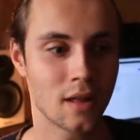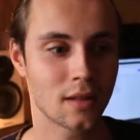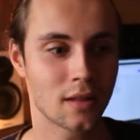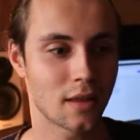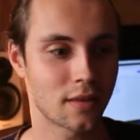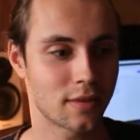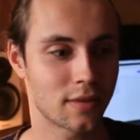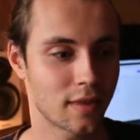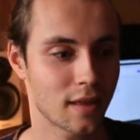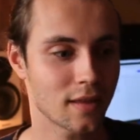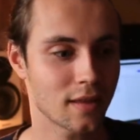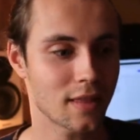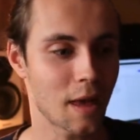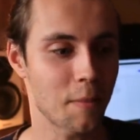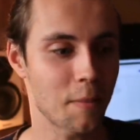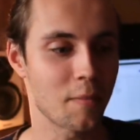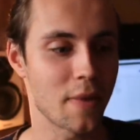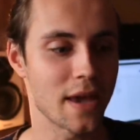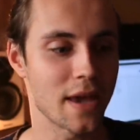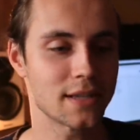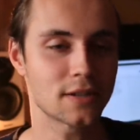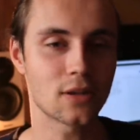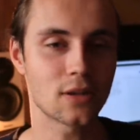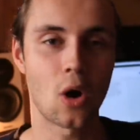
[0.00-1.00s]
The thing that
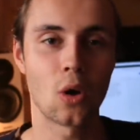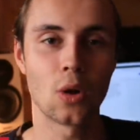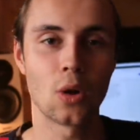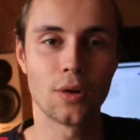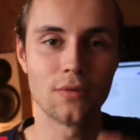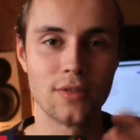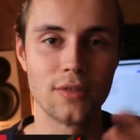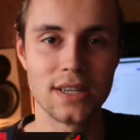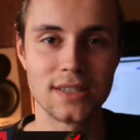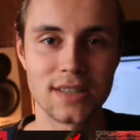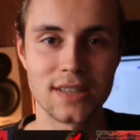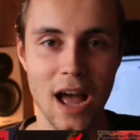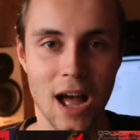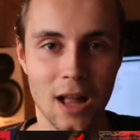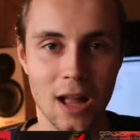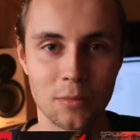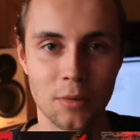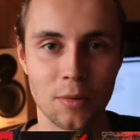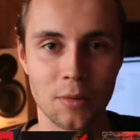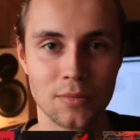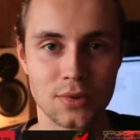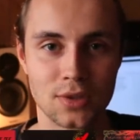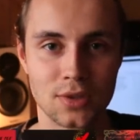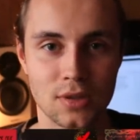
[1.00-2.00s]
makes all of these
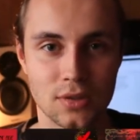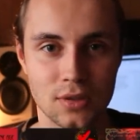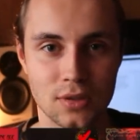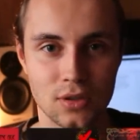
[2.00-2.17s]
albums